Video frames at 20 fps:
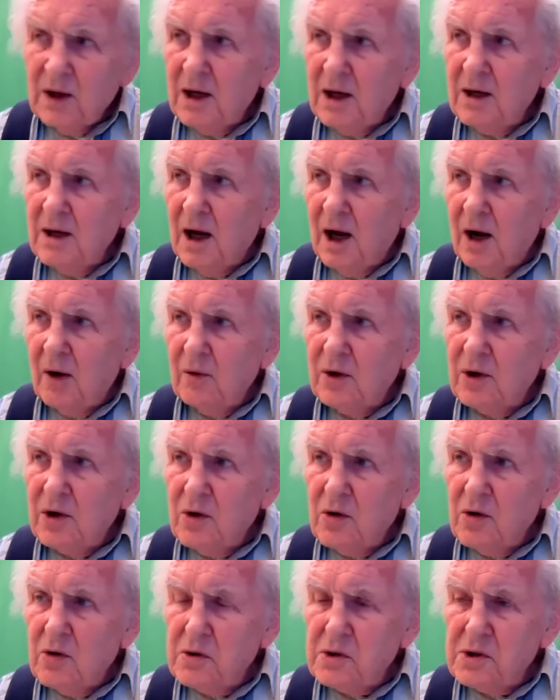then I would
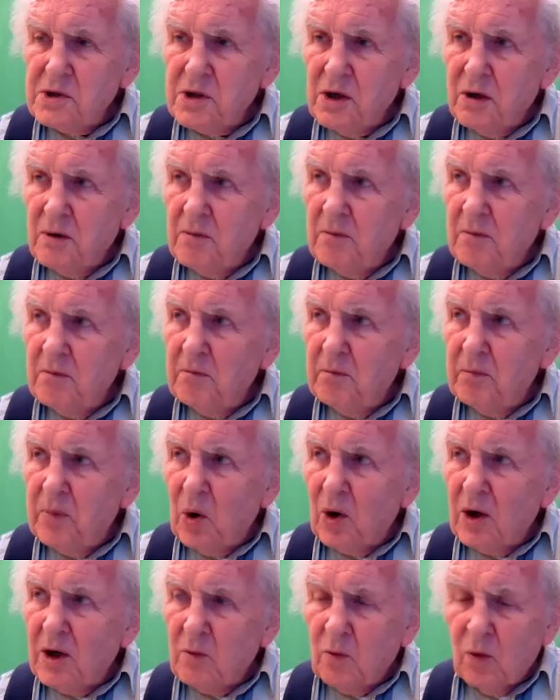use some
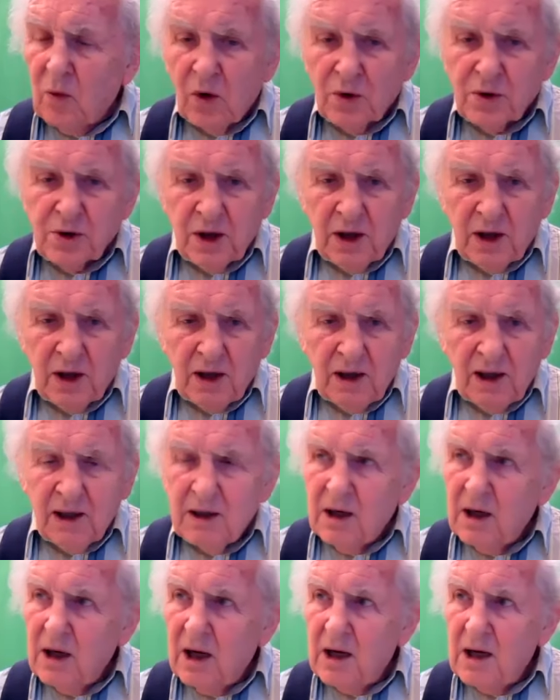boiling water
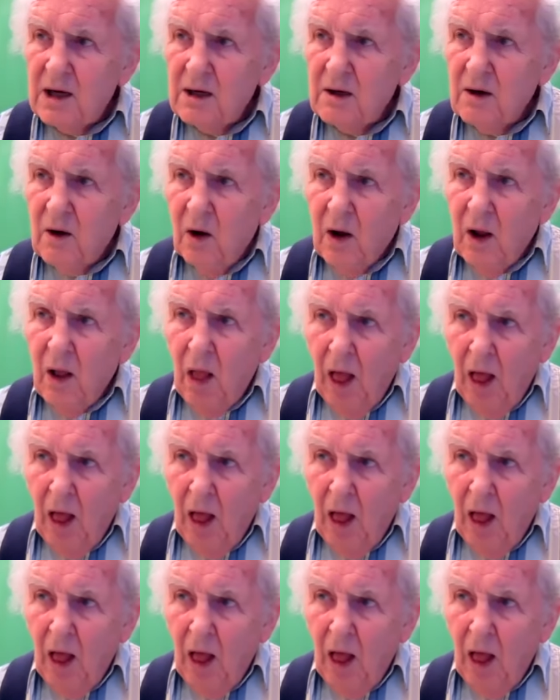in a